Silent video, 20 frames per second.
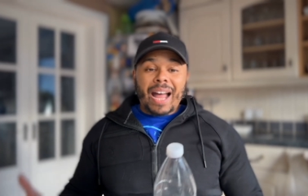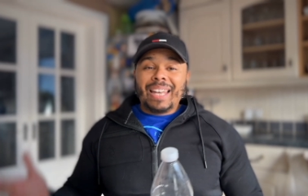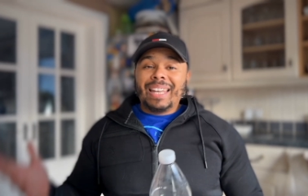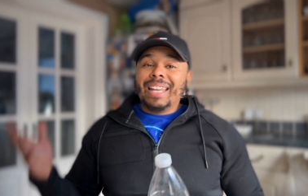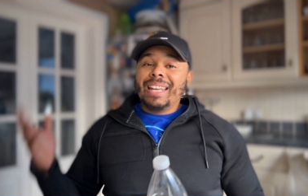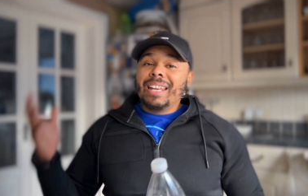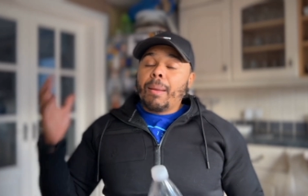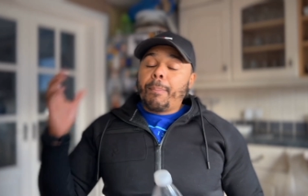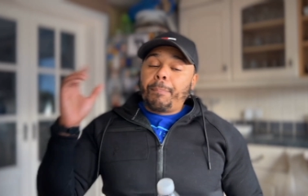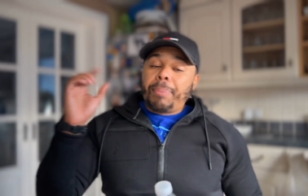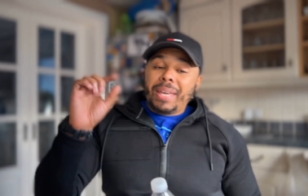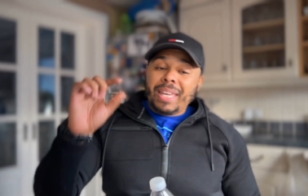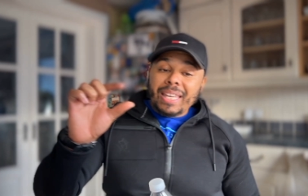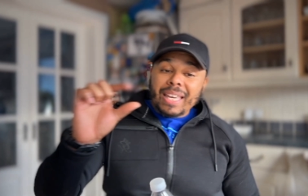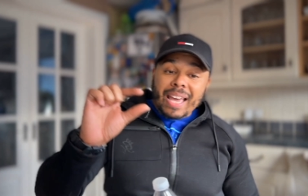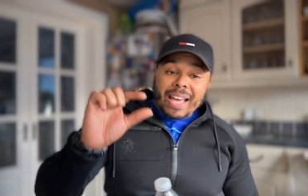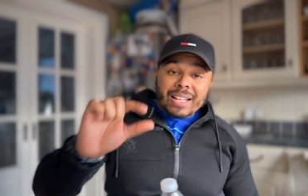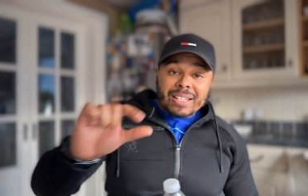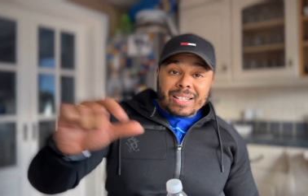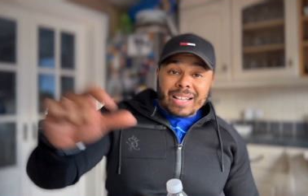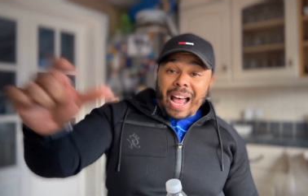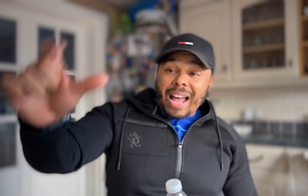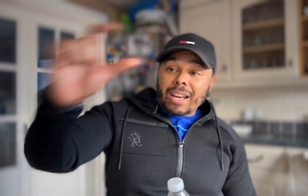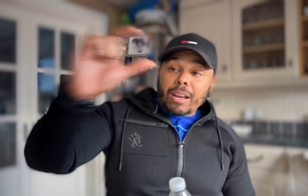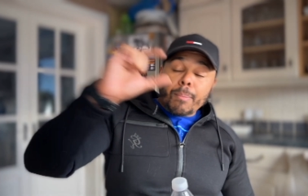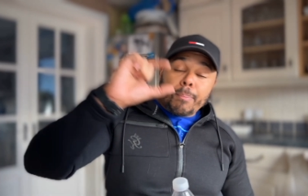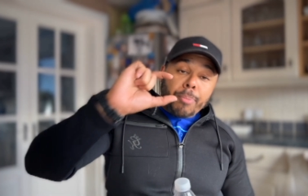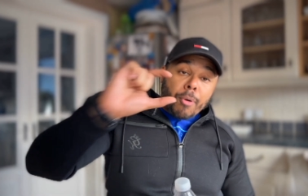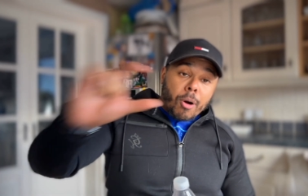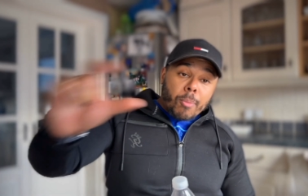And in the PS at the
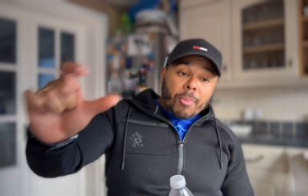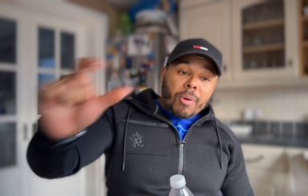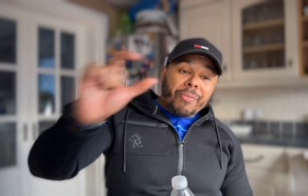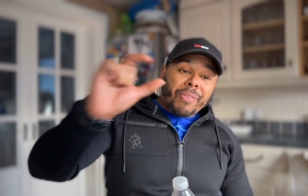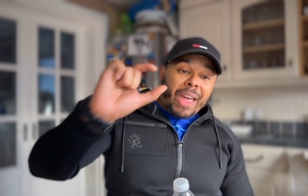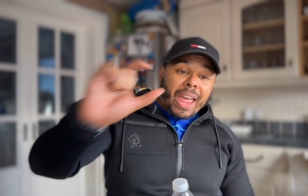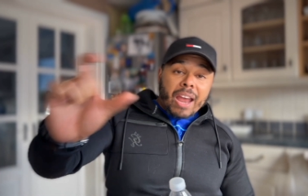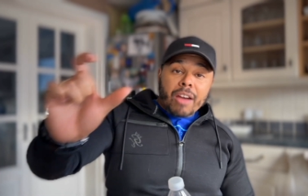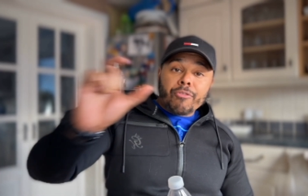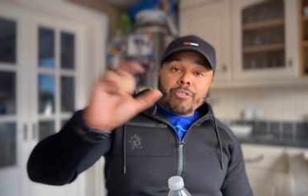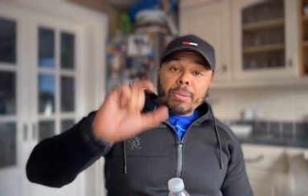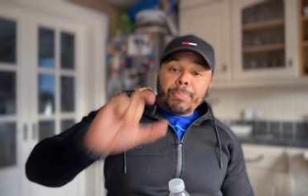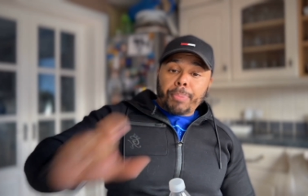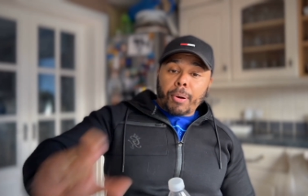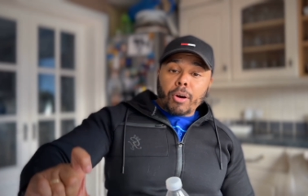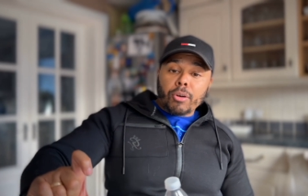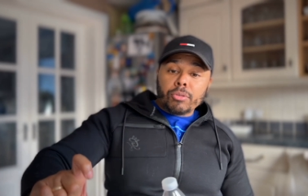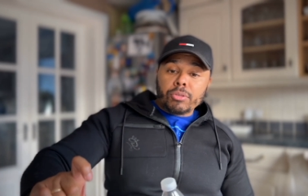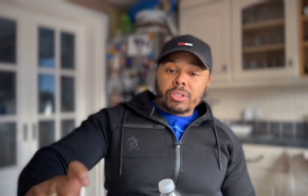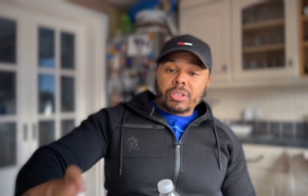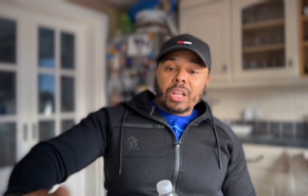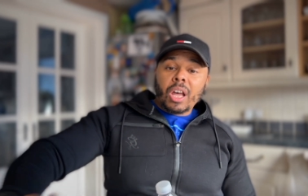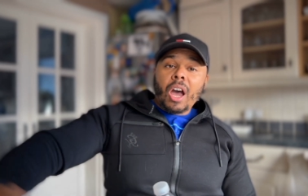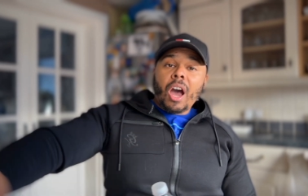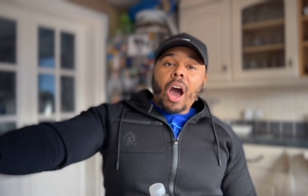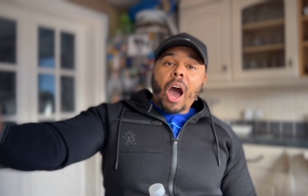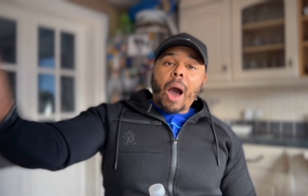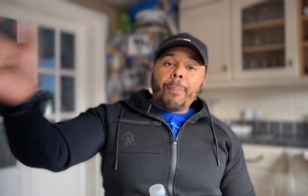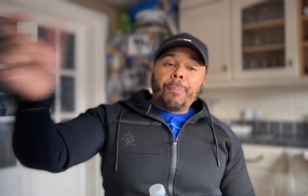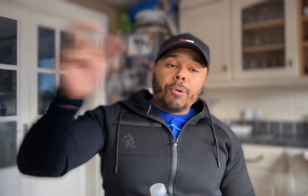bottom of every post,
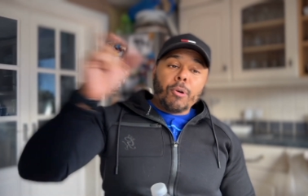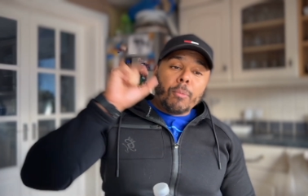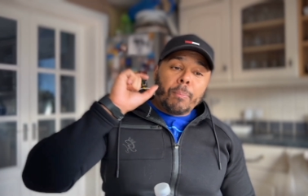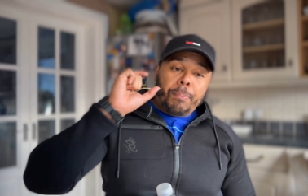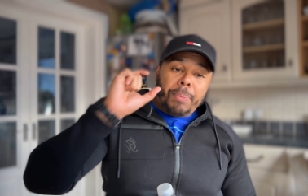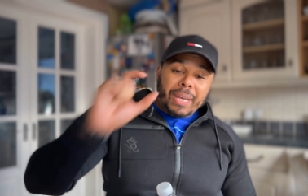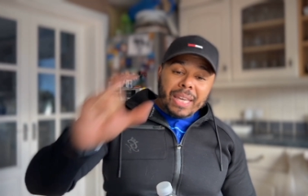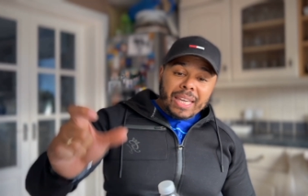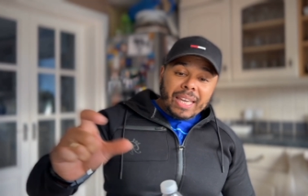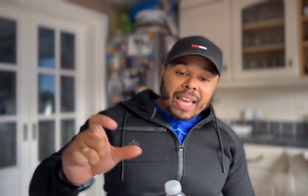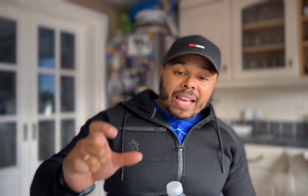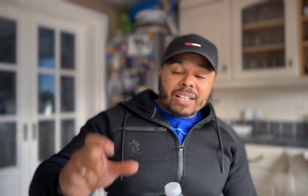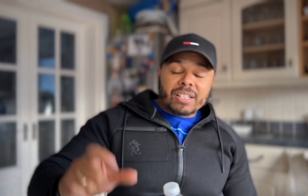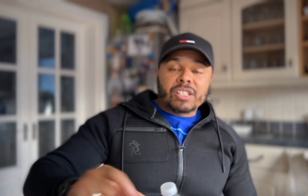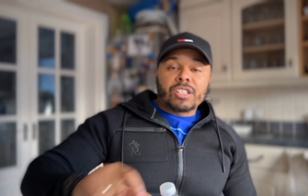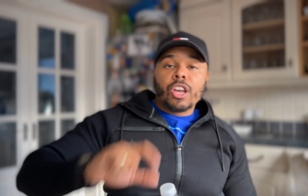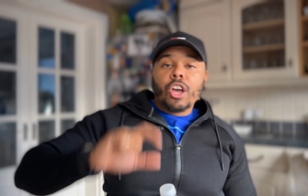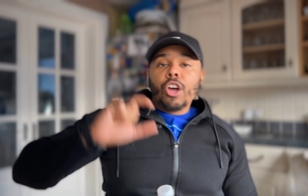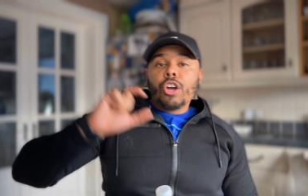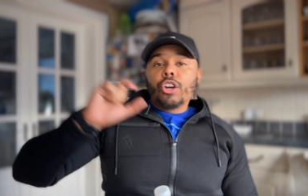I put PS